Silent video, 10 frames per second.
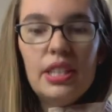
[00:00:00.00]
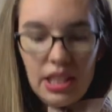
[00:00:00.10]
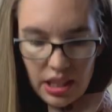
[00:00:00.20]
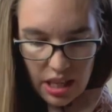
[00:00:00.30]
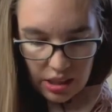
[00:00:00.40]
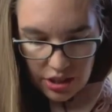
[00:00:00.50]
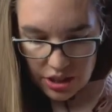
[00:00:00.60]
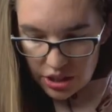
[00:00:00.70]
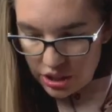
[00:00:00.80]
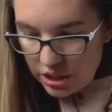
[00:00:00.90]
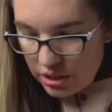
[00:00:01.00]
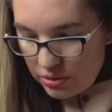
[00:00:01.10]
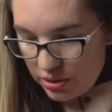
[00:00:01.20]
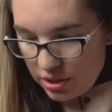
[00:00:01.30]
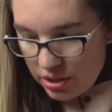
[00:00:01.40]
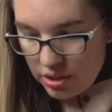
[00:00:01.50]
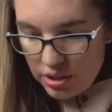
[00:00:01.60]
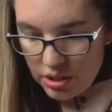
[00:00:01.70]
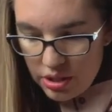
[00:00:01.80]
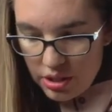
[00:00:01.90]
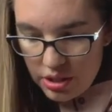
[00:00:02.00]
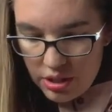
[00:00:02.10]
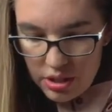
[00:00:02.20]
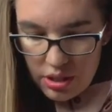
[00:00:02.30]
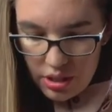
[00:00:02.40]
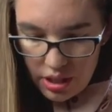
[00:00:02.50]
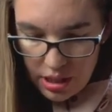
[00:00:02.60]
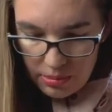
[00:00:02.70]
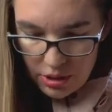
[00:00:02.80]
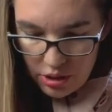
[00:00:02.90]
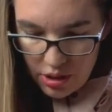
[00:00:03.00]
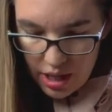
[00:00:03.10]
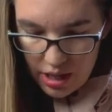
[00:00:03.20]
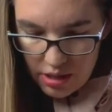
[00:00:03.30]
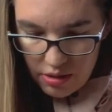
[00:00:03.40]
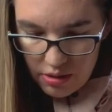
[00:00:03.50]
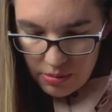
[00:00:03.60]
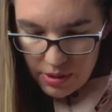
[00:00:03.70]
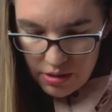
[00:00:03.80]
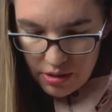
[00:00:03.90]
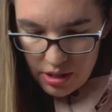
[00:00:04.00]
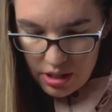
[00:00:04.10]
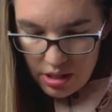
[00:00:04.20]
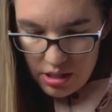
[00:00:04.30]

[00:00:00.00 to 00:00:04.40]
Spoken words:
think the color is cute. Let me try it all the way on.